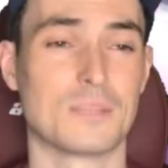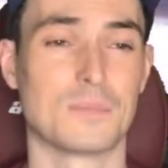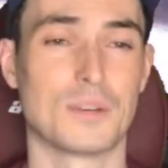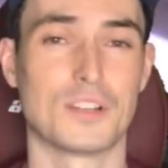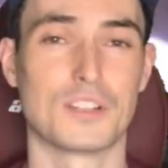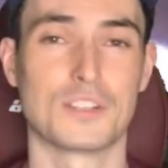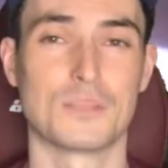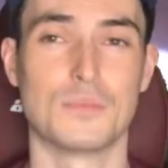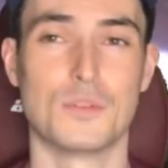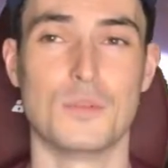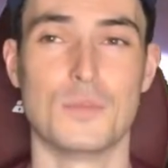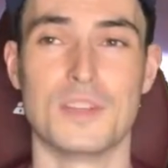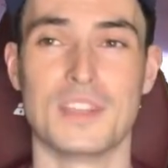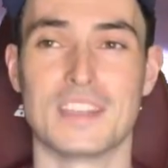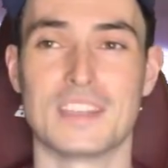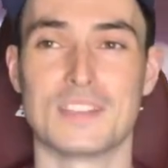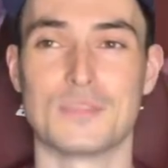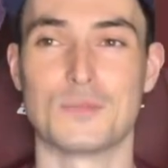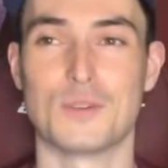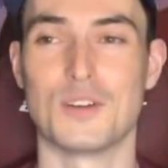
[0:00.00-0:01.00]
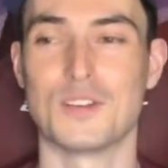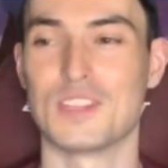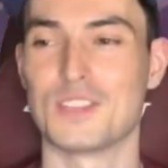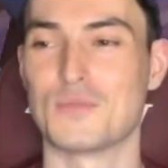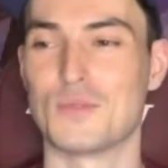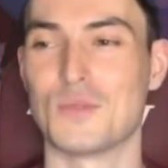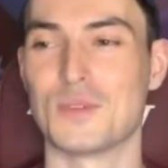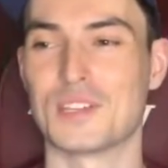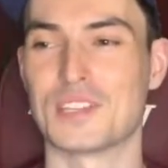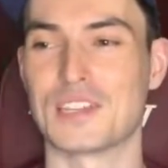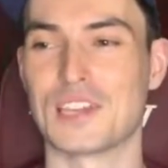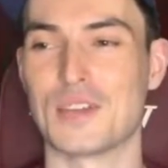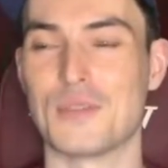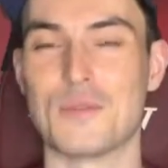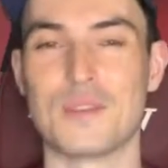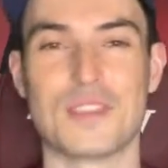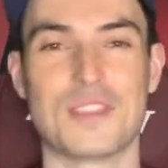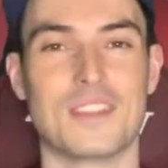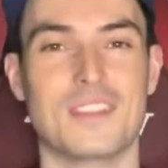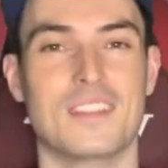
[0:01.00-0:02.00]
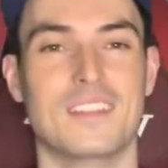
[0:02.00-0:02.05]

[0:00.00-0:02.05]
possible, but this is what this is what we're going to go with.